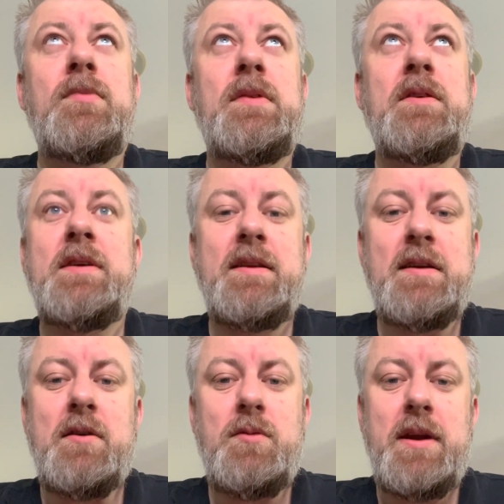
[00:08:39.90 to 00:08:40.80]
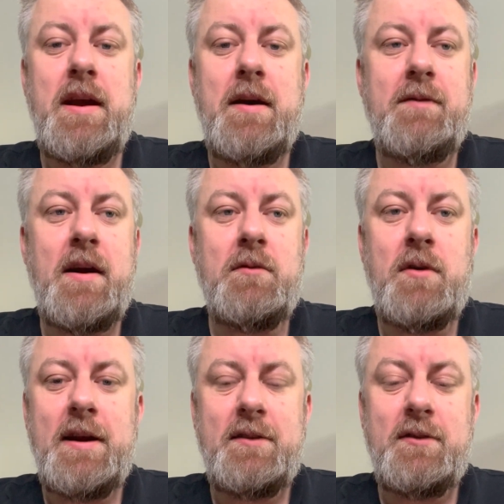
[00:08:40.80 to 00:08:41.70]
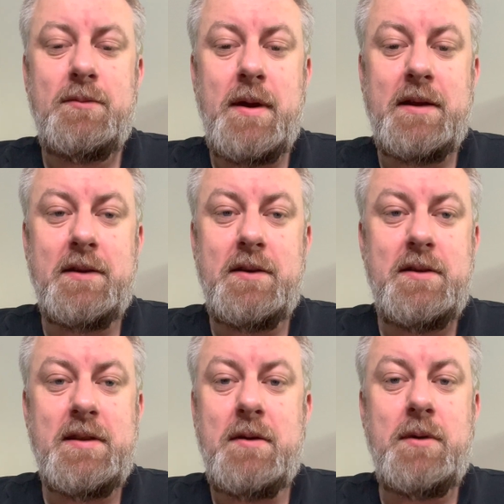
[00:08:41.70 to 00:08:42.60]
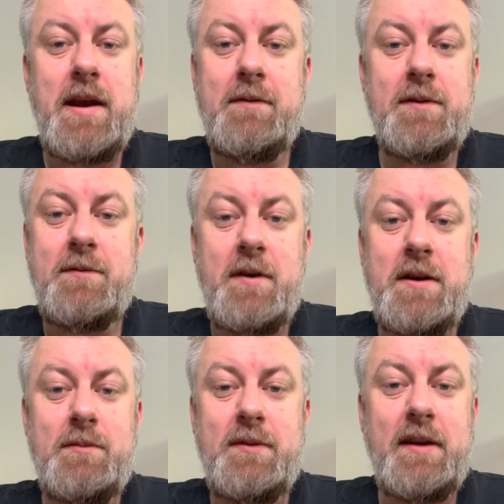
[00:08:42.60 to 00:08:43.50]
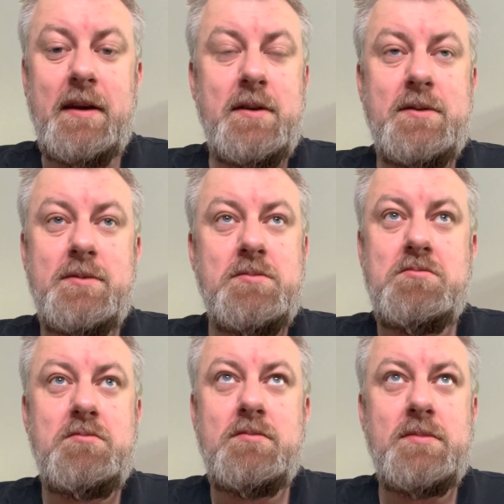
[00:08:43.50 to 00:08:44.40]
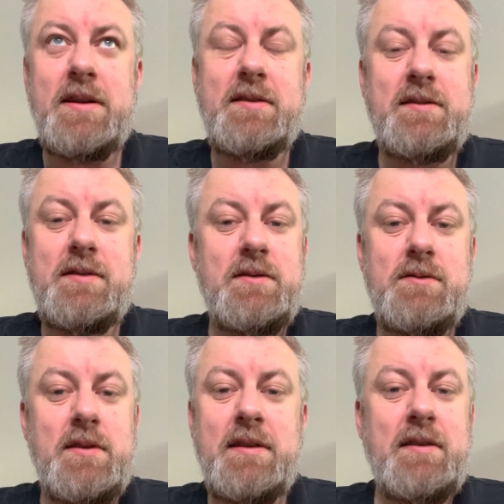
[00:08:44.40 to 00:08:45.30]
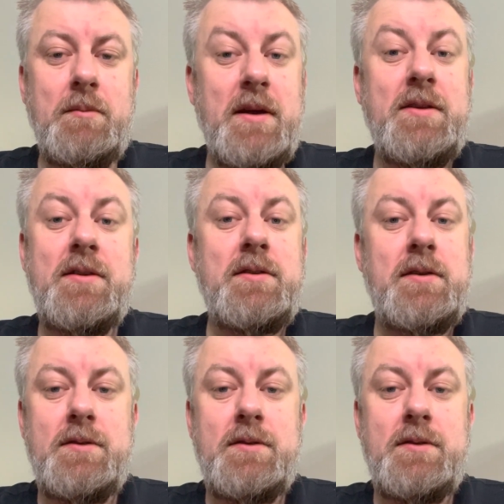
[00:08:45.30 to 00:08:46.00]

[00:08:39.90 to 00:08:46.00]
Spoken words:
to think that we have our rights respected and that we have the freedoms here, that's a myth.